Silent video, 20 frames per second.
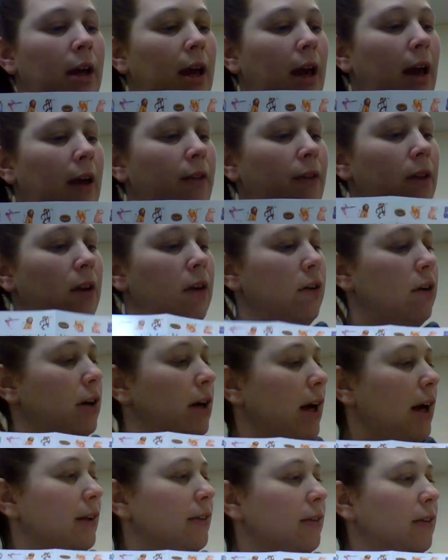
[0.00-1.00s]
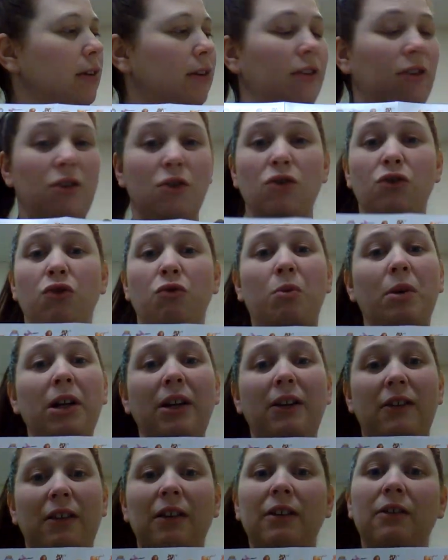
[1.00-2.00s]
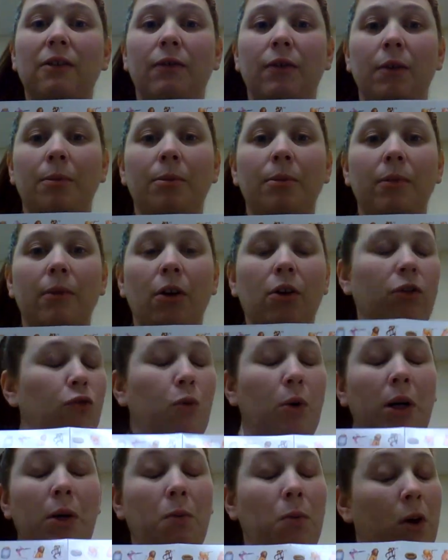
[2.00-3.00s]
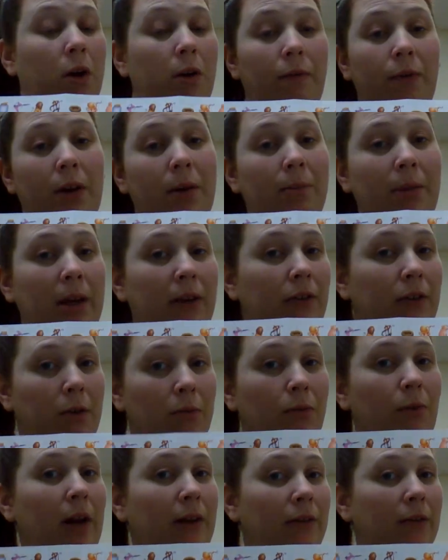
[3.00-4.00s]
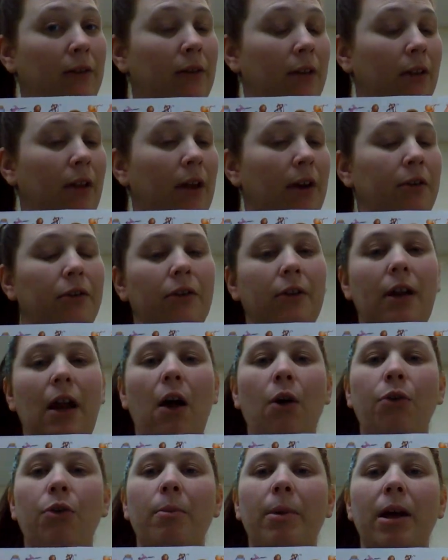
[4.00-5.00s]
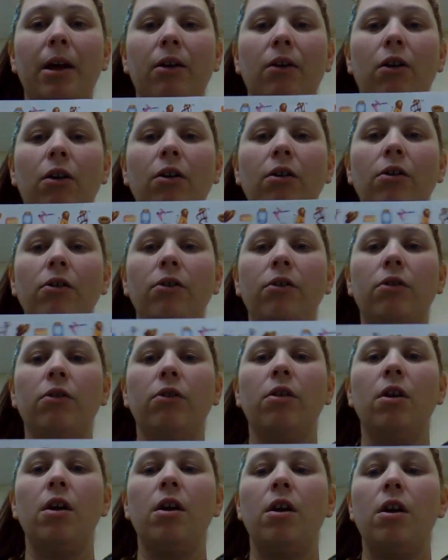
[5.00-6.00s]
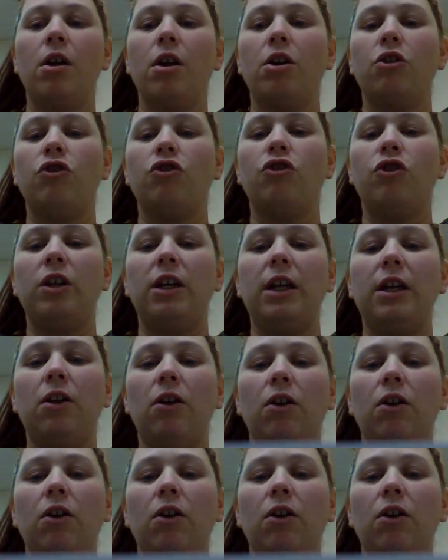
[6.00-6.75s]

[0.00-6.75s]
And then our consonants, there's 26 of them, or 21 of them. That's the rest of the letters in the alphabet. On our little sheet,